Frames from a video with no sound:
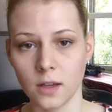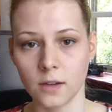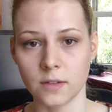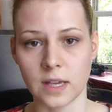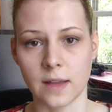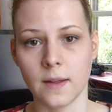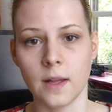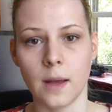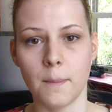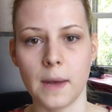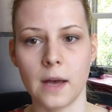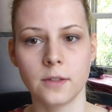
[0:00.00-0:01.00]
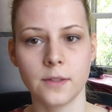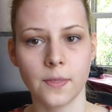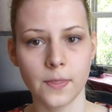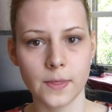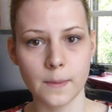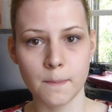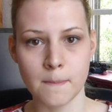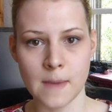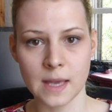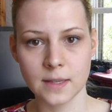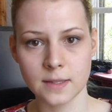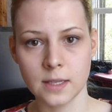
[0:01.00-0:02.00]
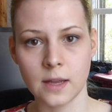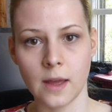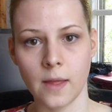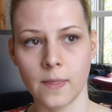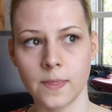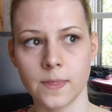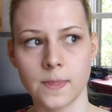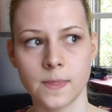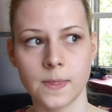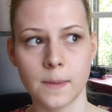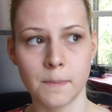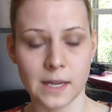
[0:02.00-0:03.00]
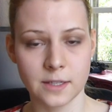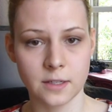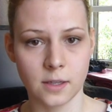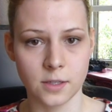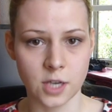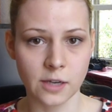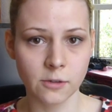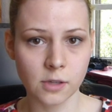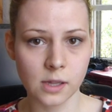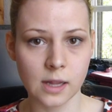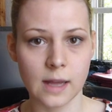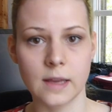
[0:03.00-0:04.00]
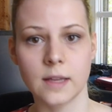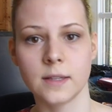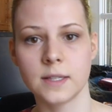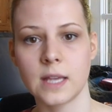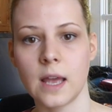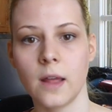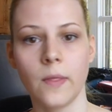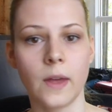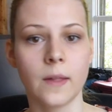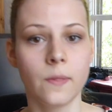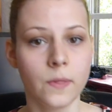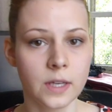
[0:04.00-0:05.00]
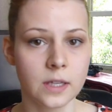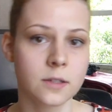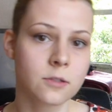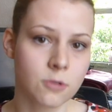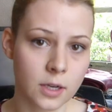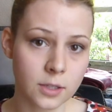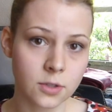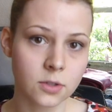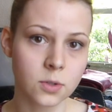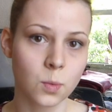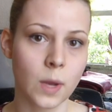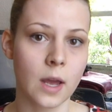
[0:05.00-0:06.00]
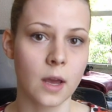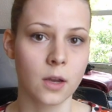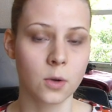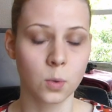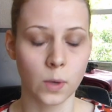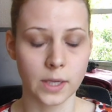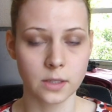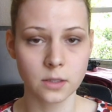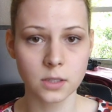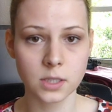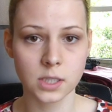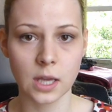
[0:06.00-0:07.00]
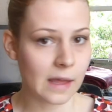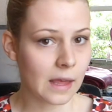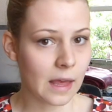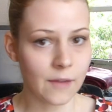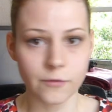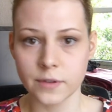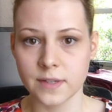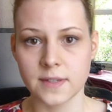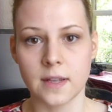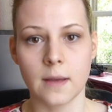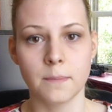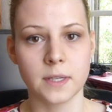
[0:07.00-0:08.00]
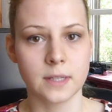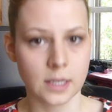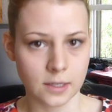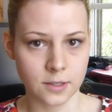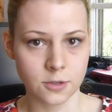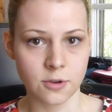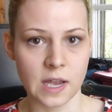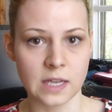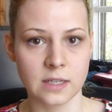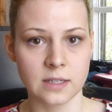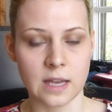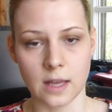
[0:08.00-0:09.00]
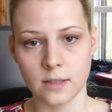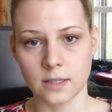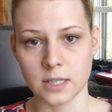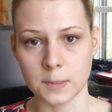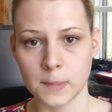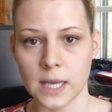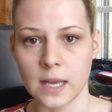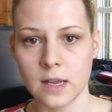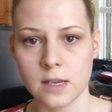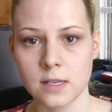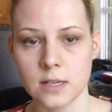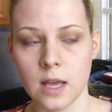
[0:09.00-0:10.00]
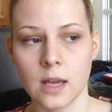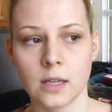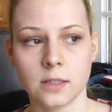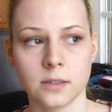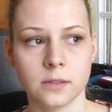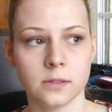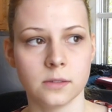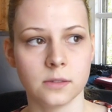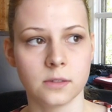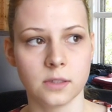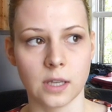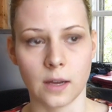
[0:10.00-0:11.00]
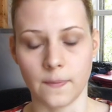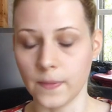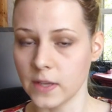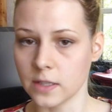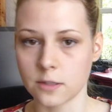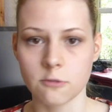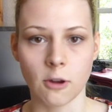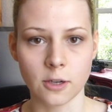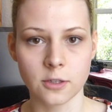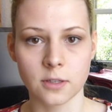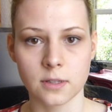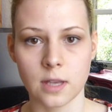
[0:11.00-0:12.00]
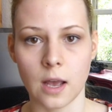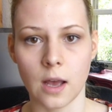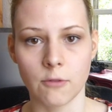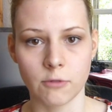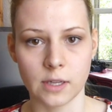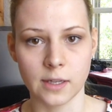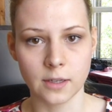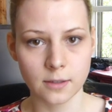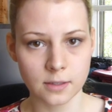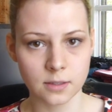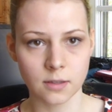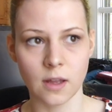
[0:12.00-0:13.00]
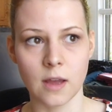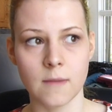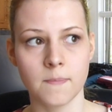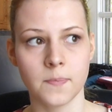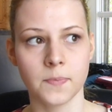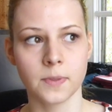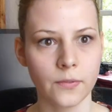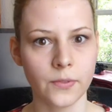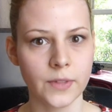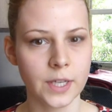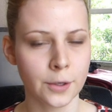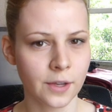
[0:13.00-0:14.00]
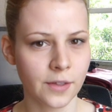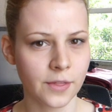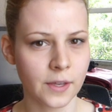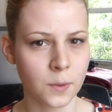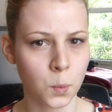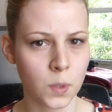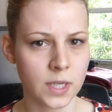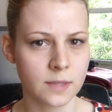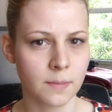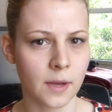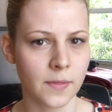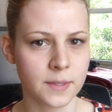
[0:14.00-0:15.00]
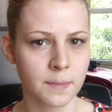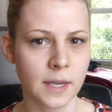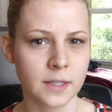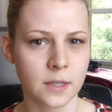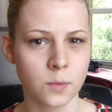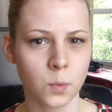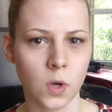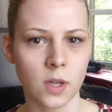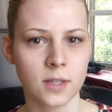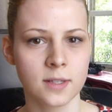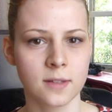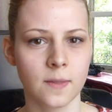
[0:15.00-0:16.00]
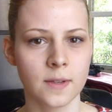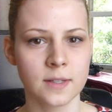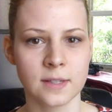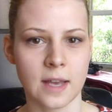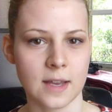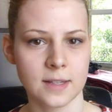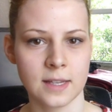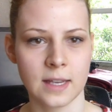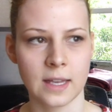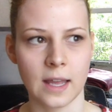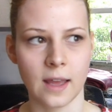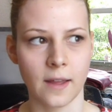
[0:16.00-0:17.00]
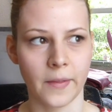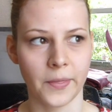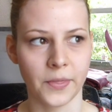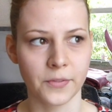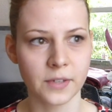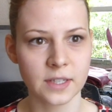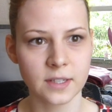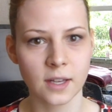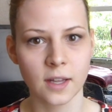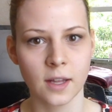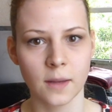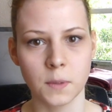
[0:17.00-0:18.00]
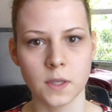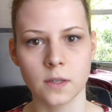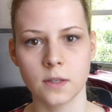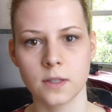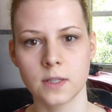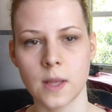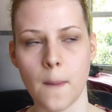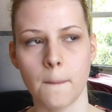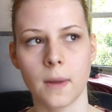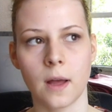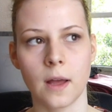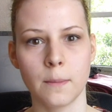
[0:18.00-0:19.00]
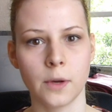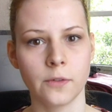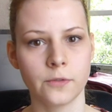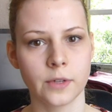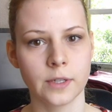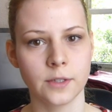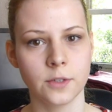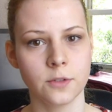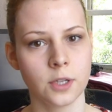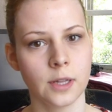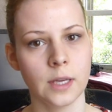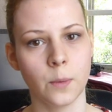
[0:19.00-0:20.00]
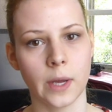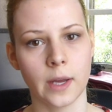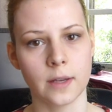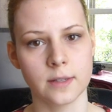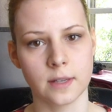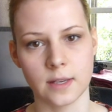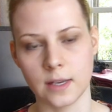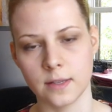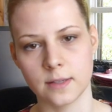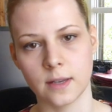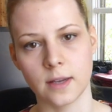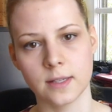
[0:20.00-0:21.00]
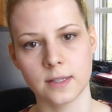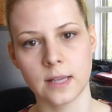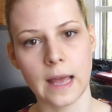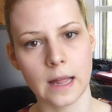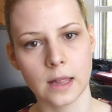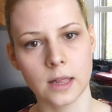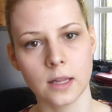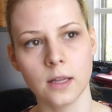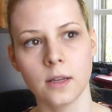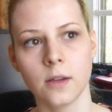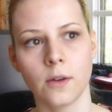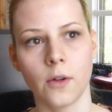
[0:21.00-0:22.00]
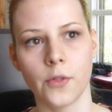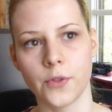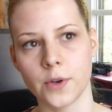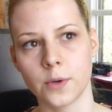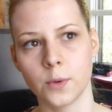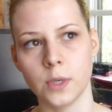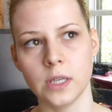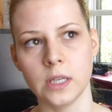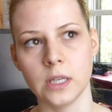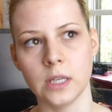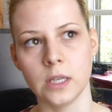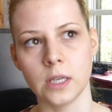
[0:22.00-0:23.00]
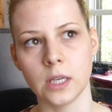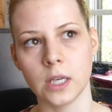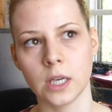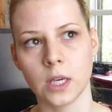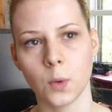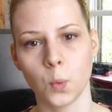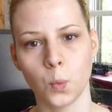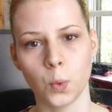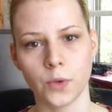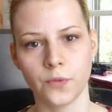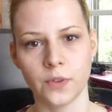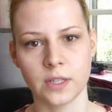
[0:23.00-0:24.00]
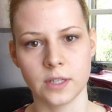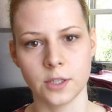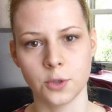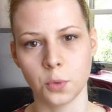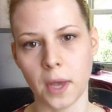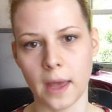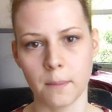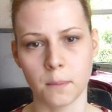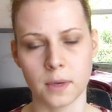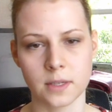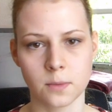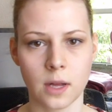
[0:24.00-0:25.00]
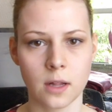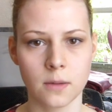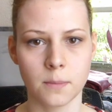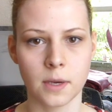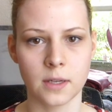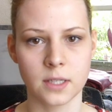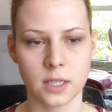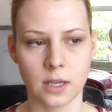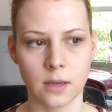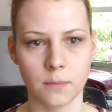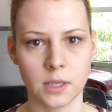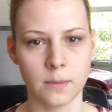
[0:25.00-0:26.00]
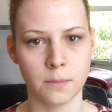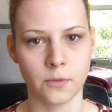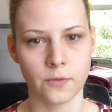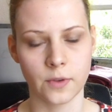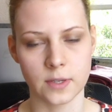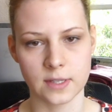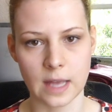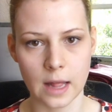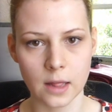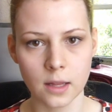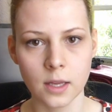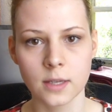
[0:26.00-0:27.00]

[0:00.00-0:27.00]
Okay, about the magazine and the pattern in general, I can say that the instructions were quite good. Every step is illustrated and explained, and yeah, the instructions are really good. And the only thing weird about this pattern was the sizing and the fit, because my boyfriend usually wears a size L, although he would fit into M as well, but he prefers L.